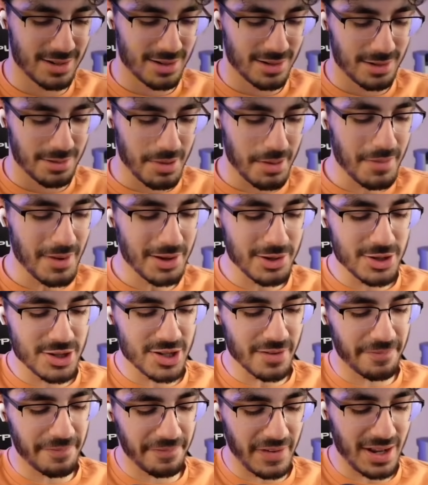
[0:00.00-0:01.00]
Maybe I'll use
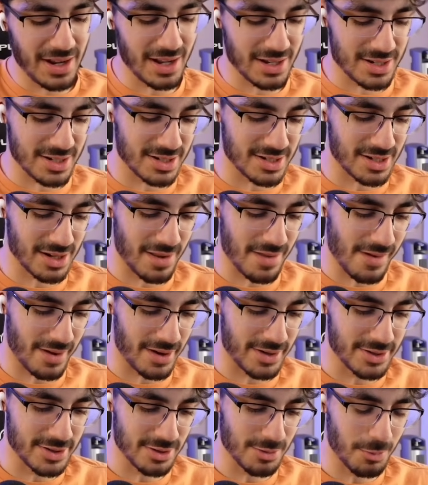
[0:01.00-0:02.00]
the Phoenix instead of the
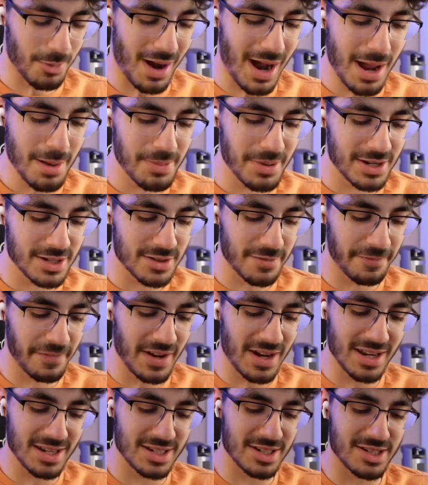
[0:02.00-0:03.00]
Hunter. Why? Because the
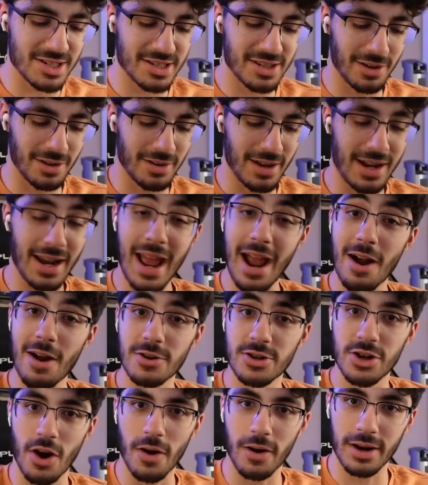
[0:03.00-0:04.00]
Phoenix is still an air
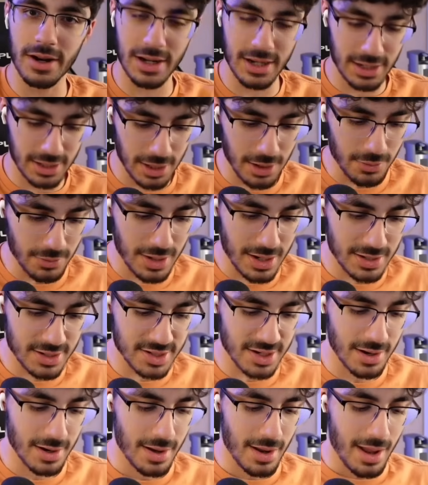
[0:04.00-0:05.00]
targeting
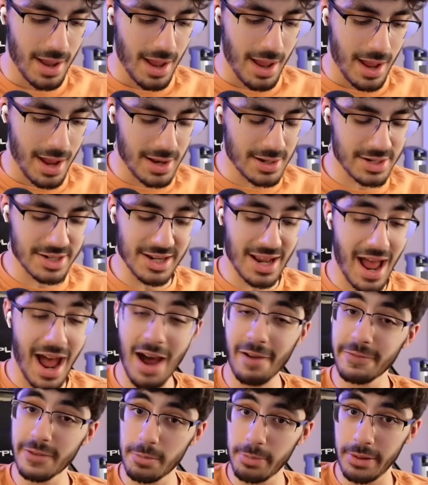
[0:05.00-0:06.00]
unit. It doesn't
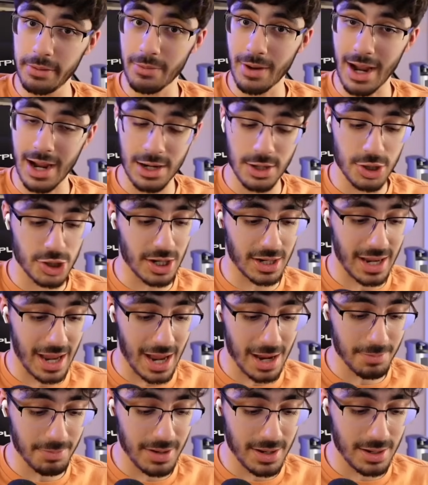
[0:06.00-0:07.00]
have to be ranged. It
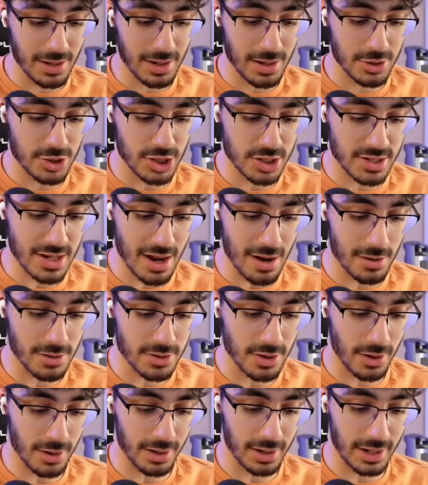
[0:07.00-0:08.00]
can be just air
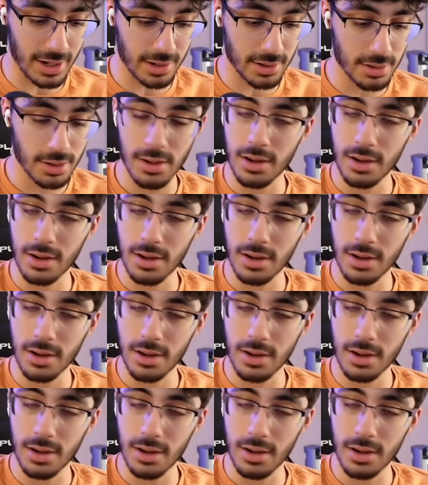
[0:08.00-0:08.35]
targeting.